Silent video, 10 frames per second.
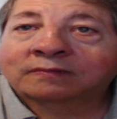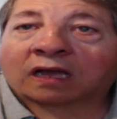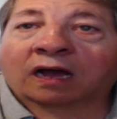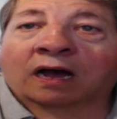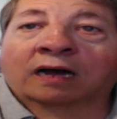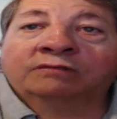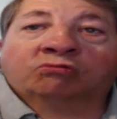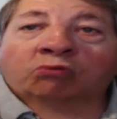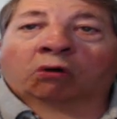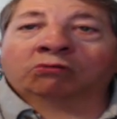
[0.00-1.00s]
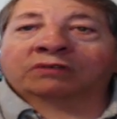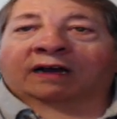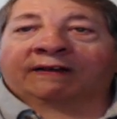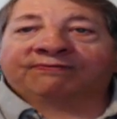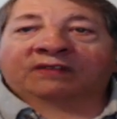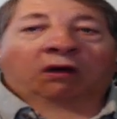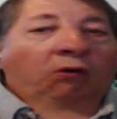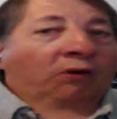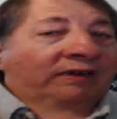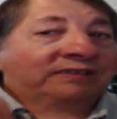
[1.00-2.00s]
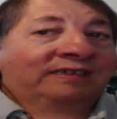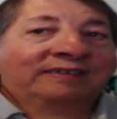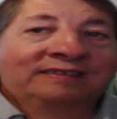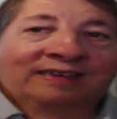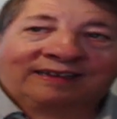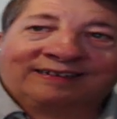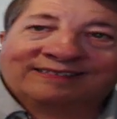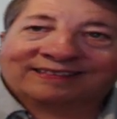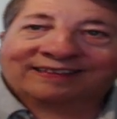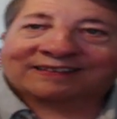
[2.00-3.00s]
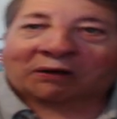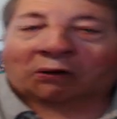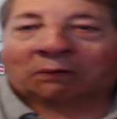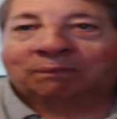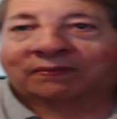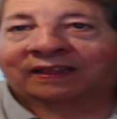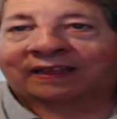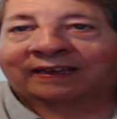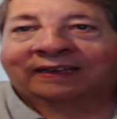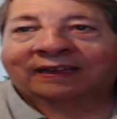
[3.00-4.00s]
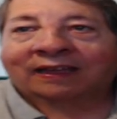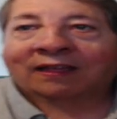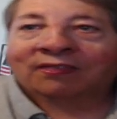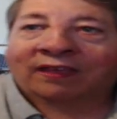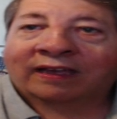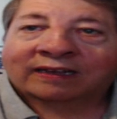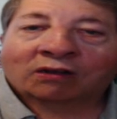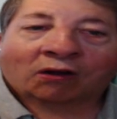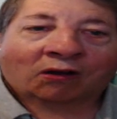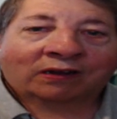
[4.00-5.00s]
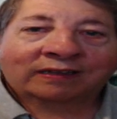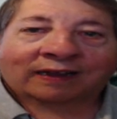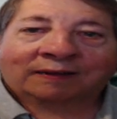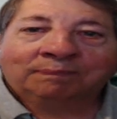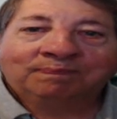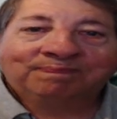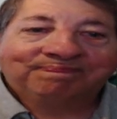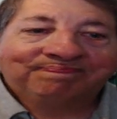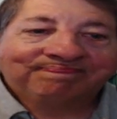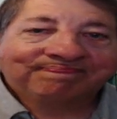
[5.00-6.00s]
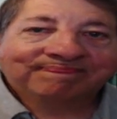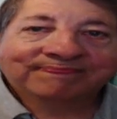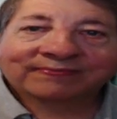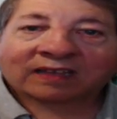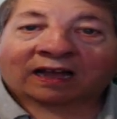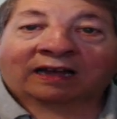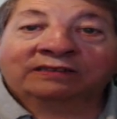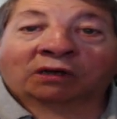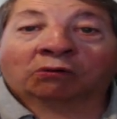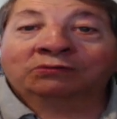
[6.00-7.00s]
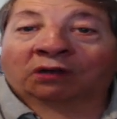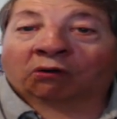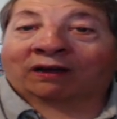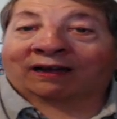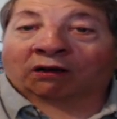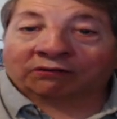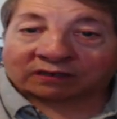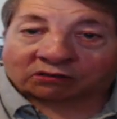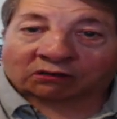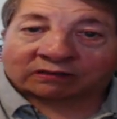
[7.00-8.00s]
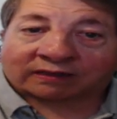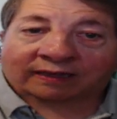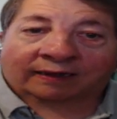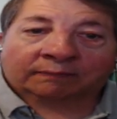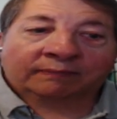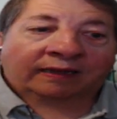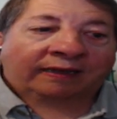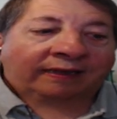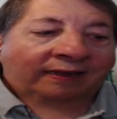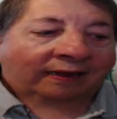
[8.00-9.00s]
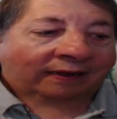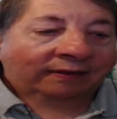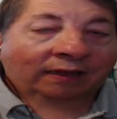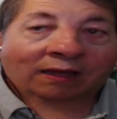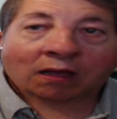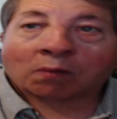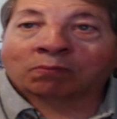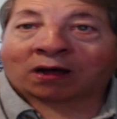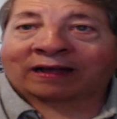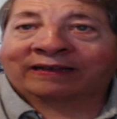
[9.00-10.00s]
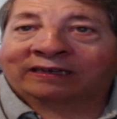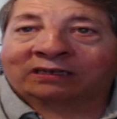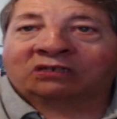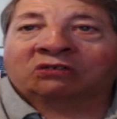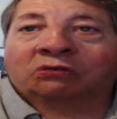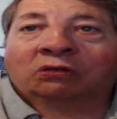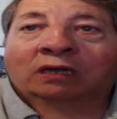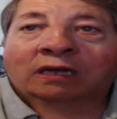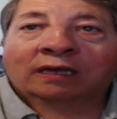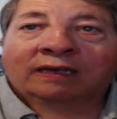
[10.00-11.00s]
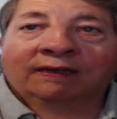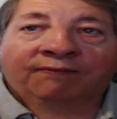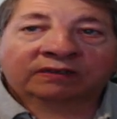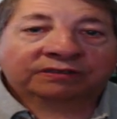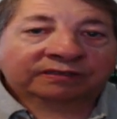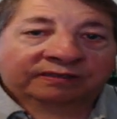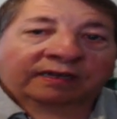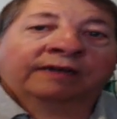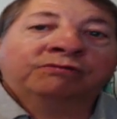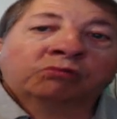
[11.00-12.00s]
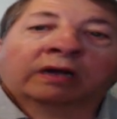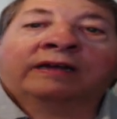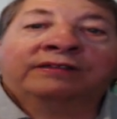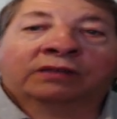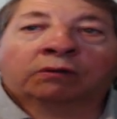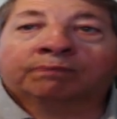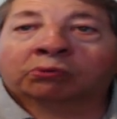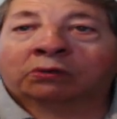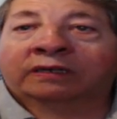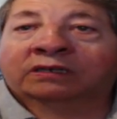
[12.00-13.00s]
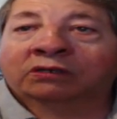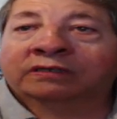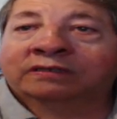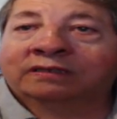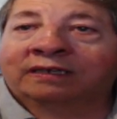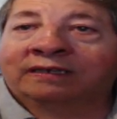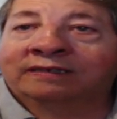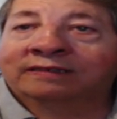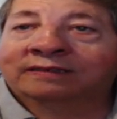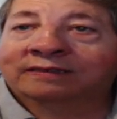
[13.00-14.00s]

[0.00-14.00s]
Drone Life, no, I didn't eat the carp that I caught. I don't know how to cook them, but I hear if it's done right, they're pretty good eating.